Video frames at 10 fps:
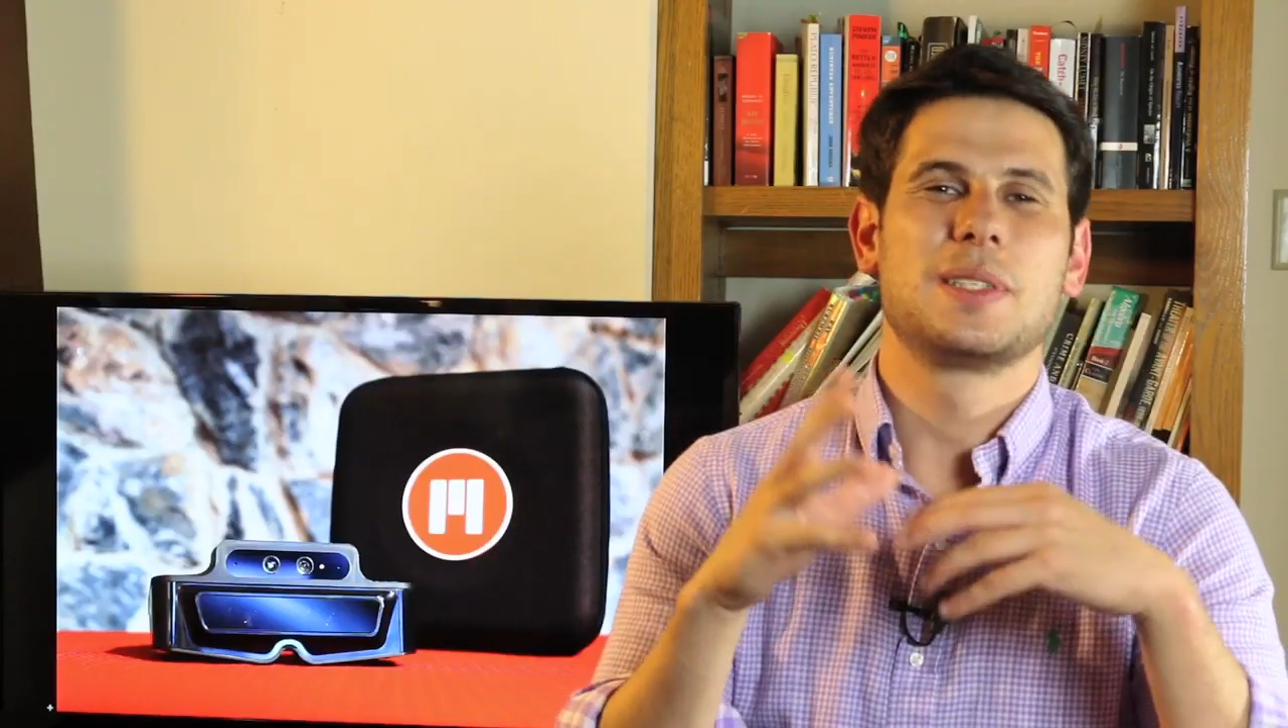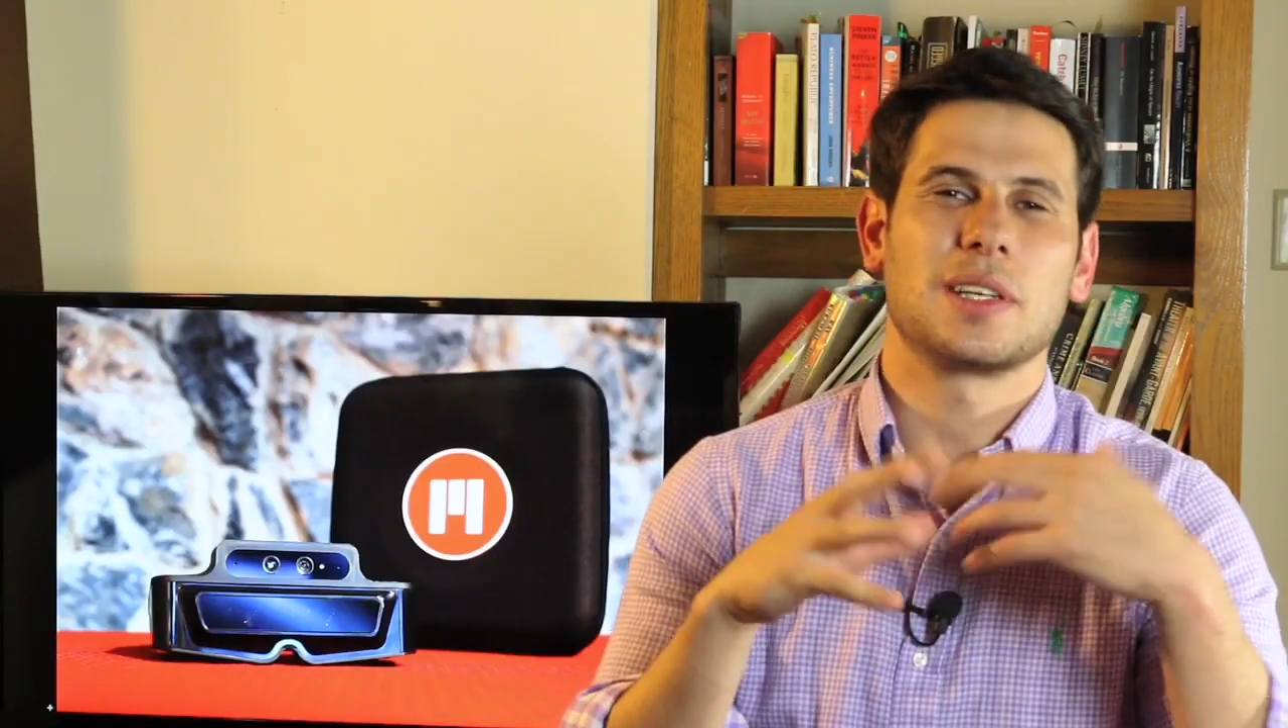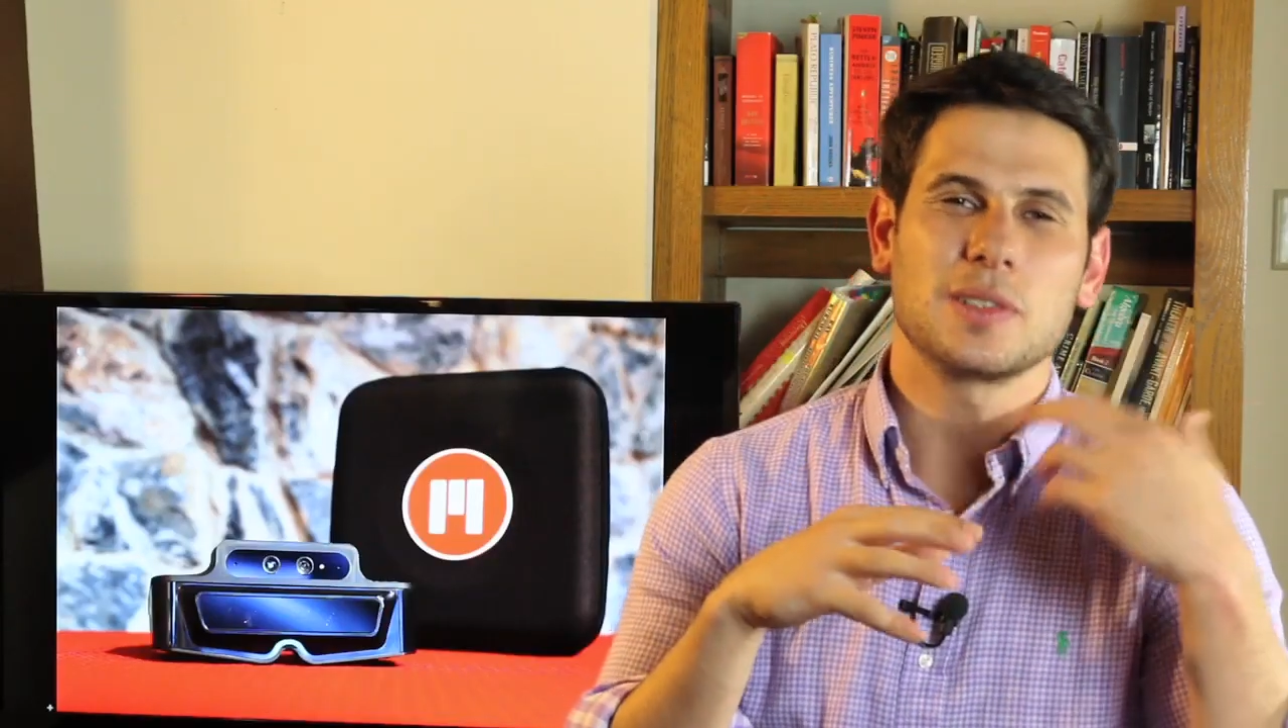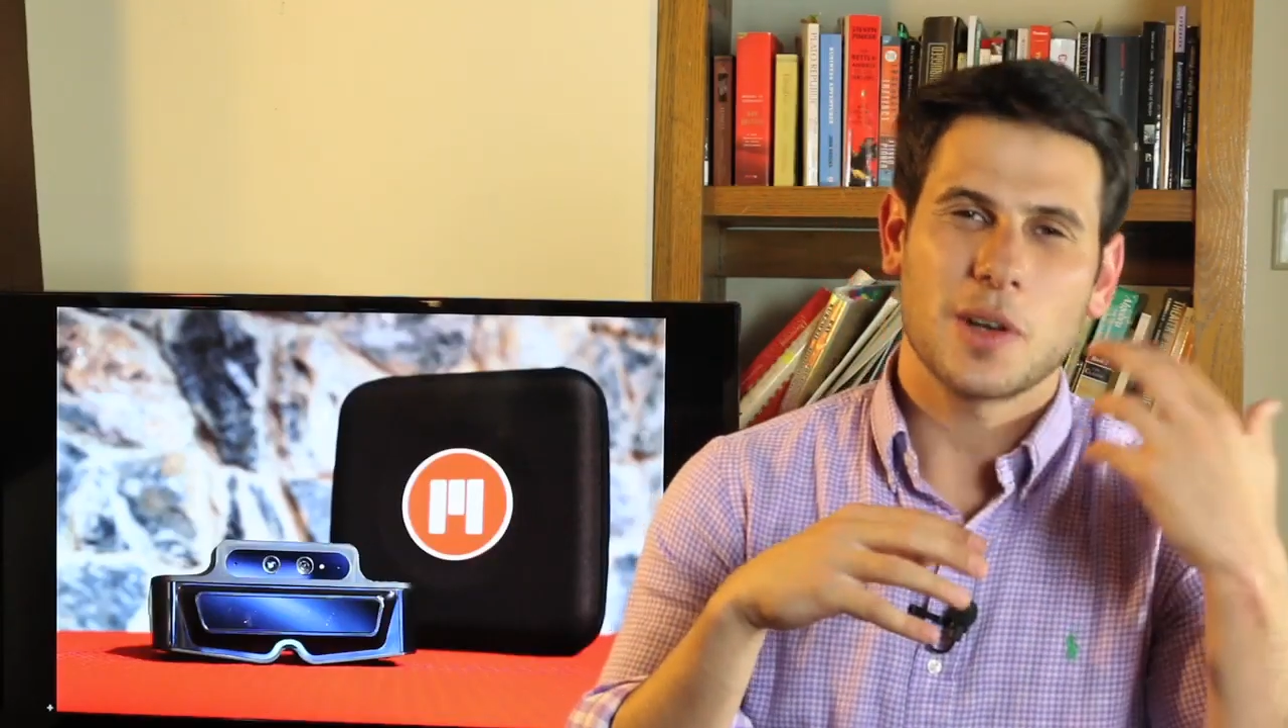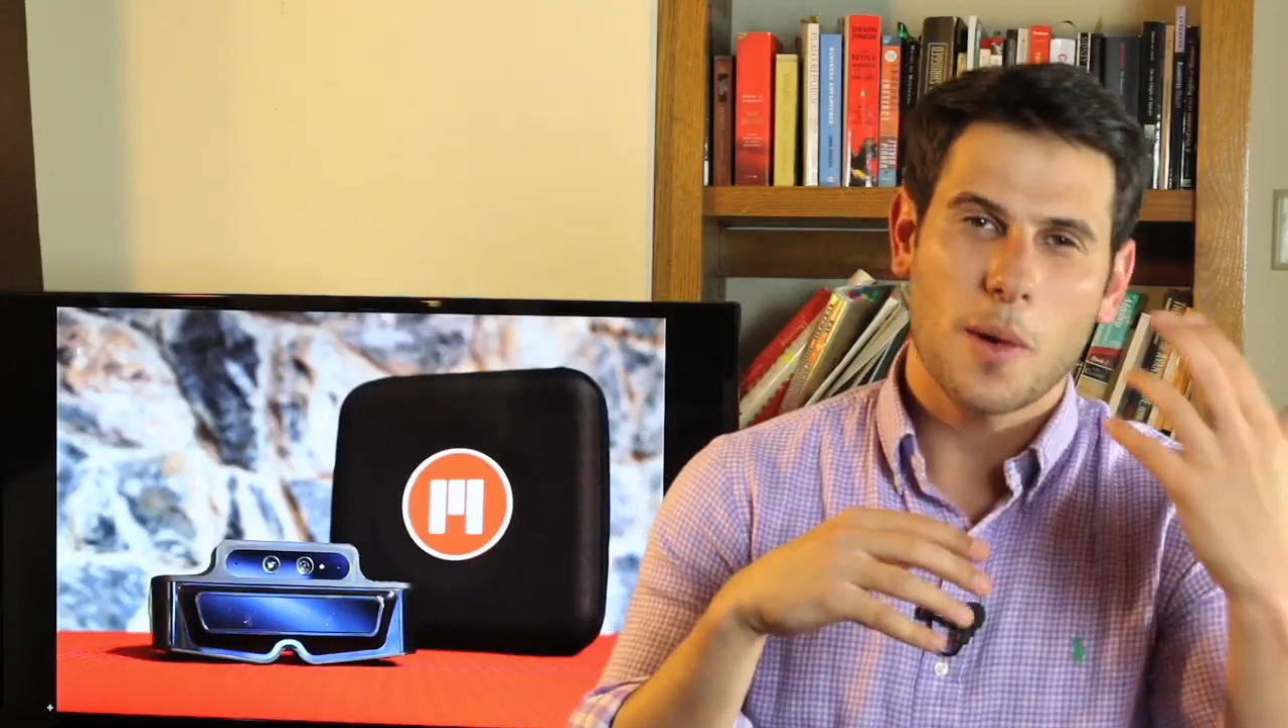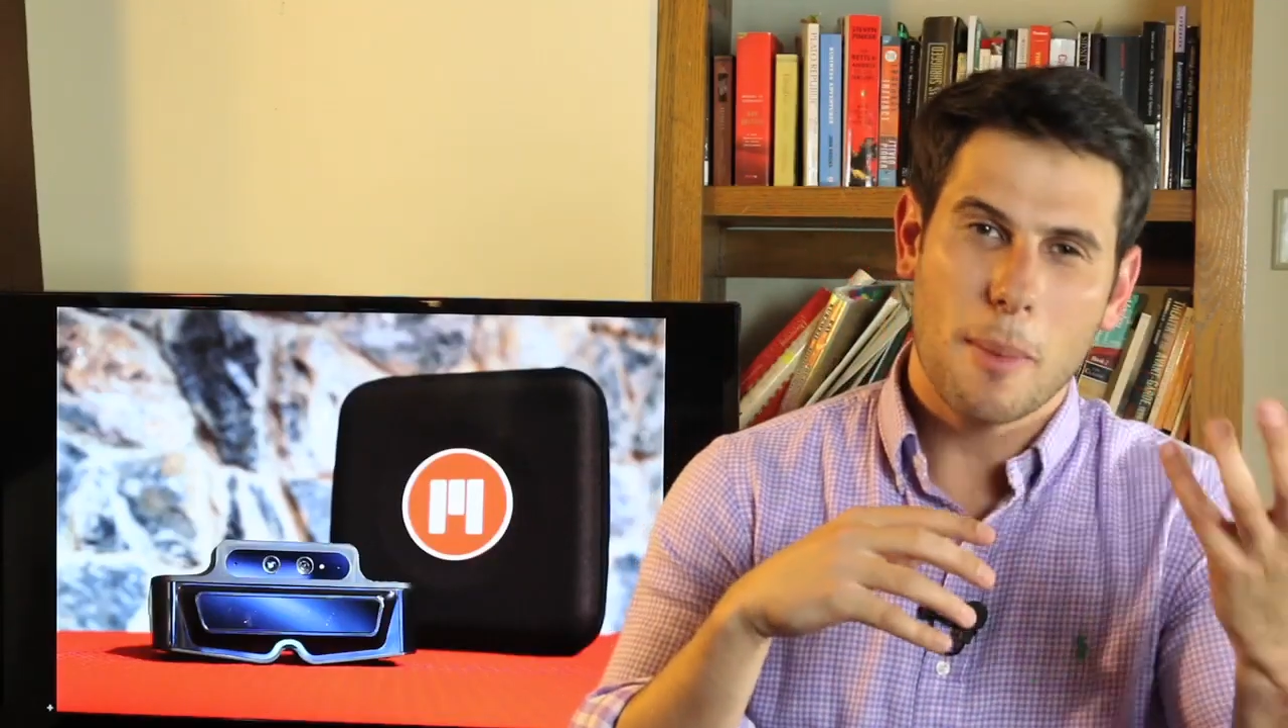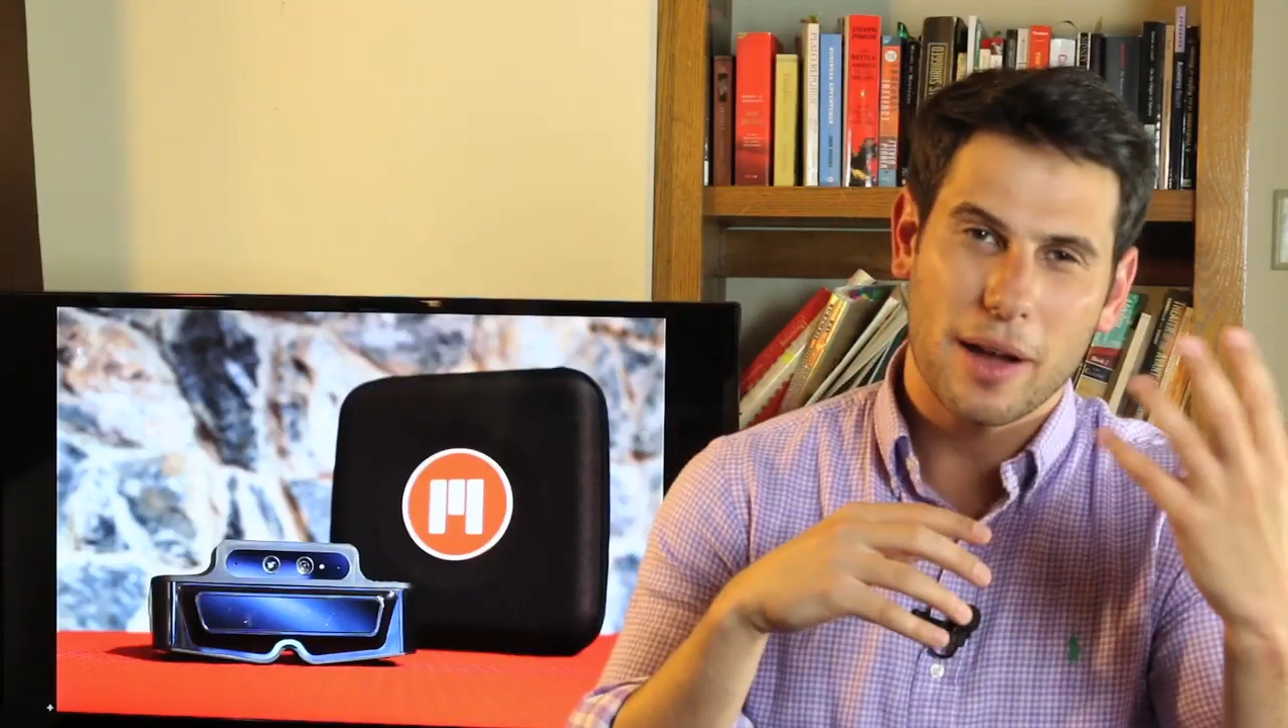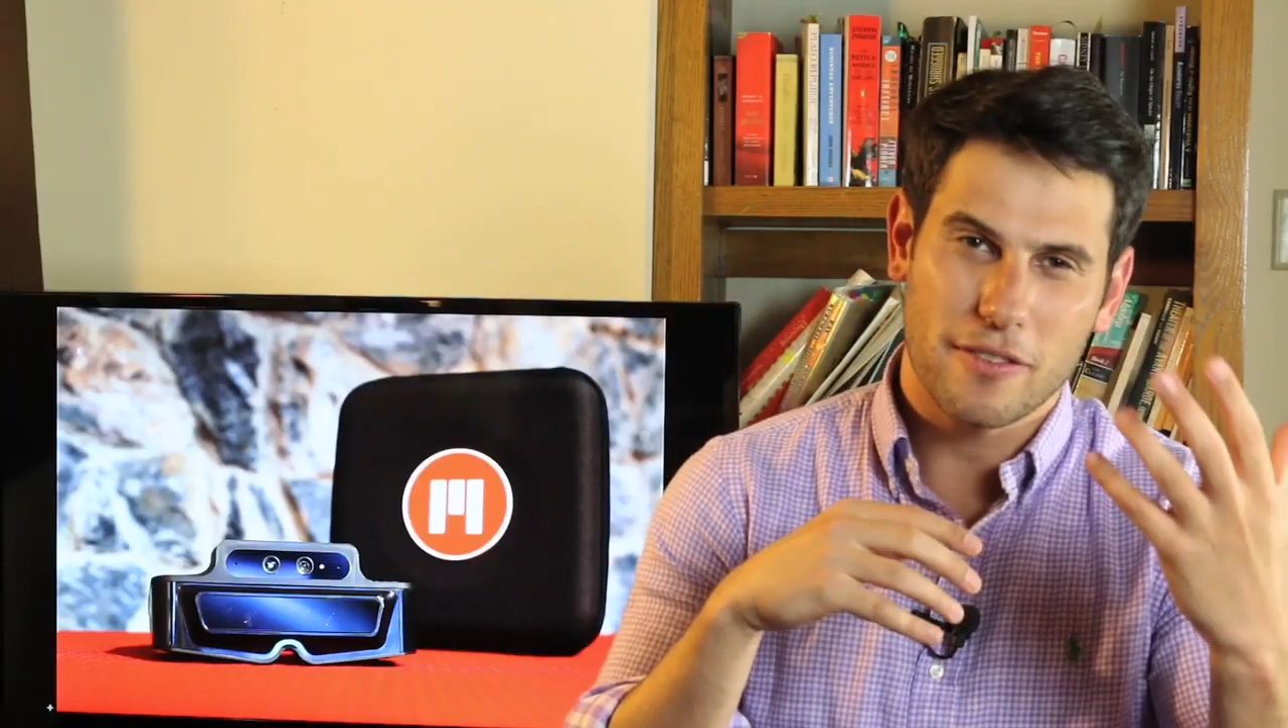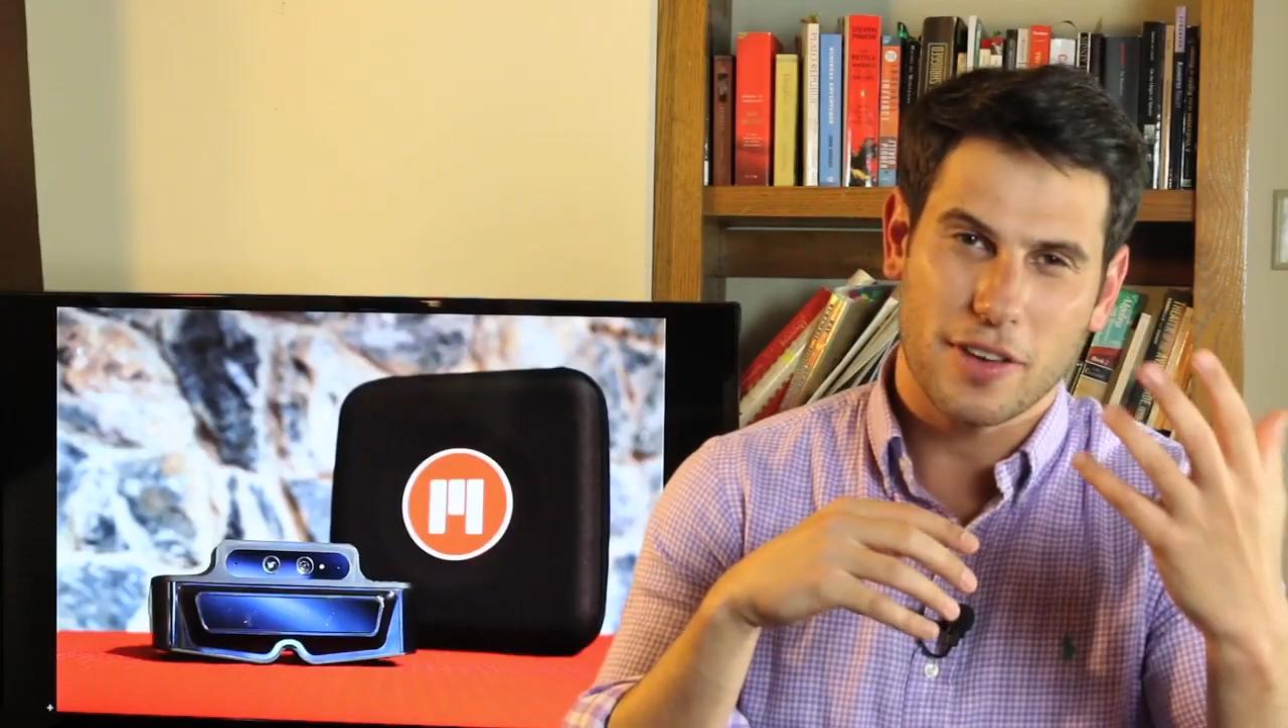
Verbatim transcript: don't know about